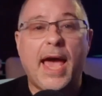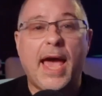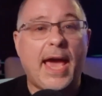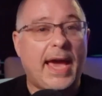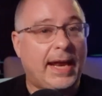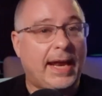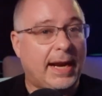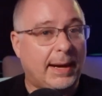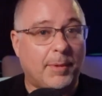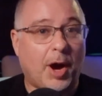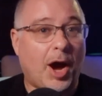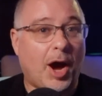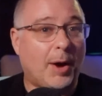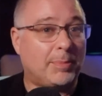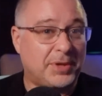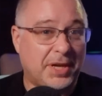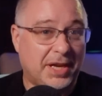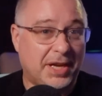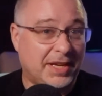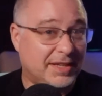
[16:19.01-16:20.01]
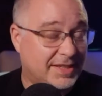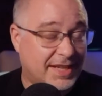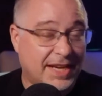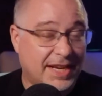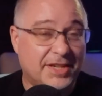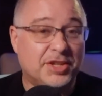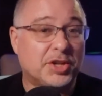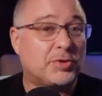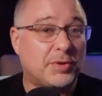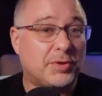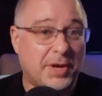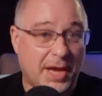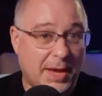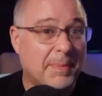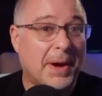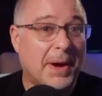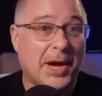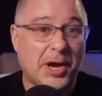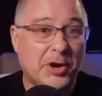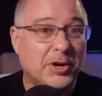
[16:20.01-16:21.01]
and I'm opting instead to create
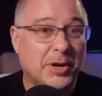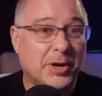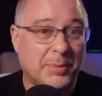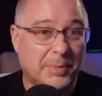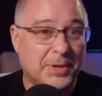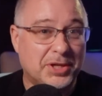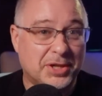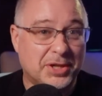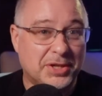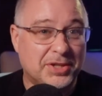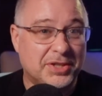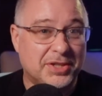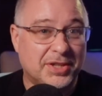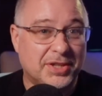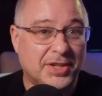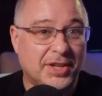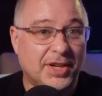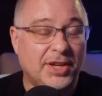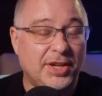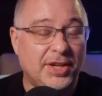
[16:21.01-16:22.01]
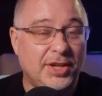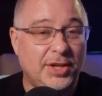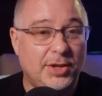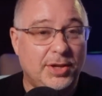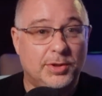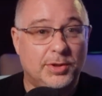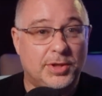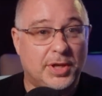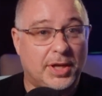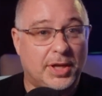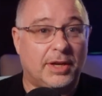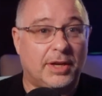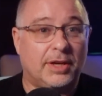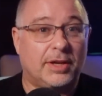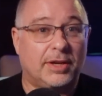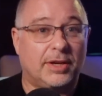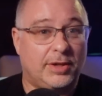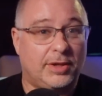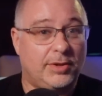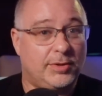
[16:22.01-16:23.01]
my own images using
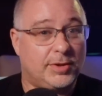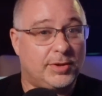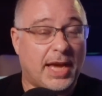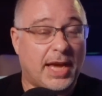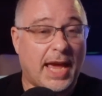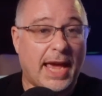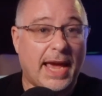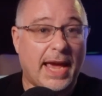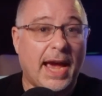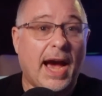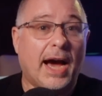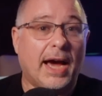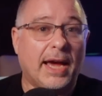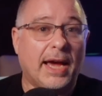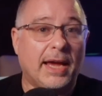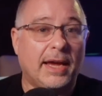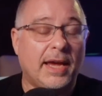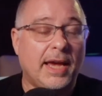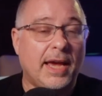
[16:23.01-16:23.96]
AI.